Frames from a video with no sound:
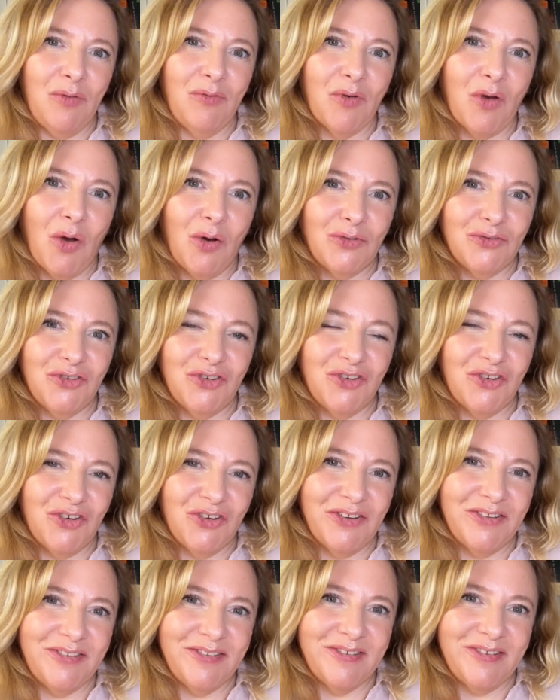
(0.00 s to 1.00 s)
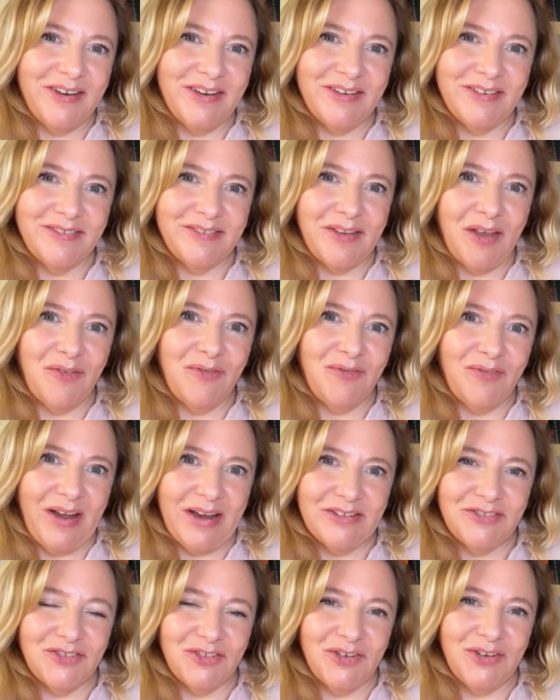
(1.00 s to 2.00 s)
of consciousness
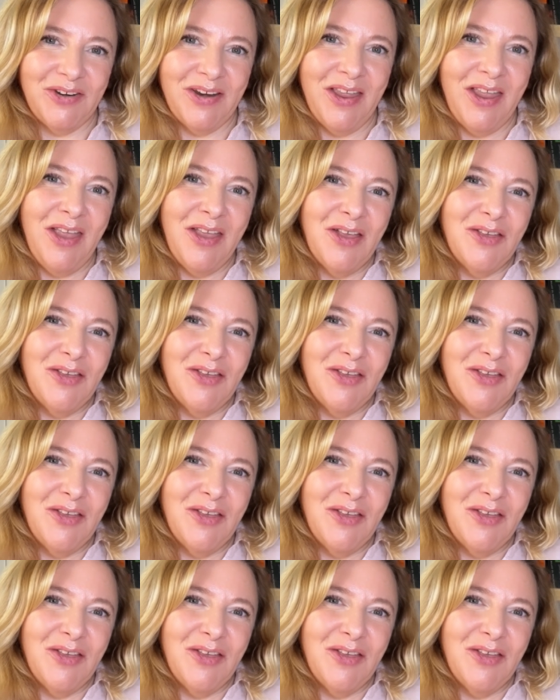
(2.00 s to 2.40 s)
fashion.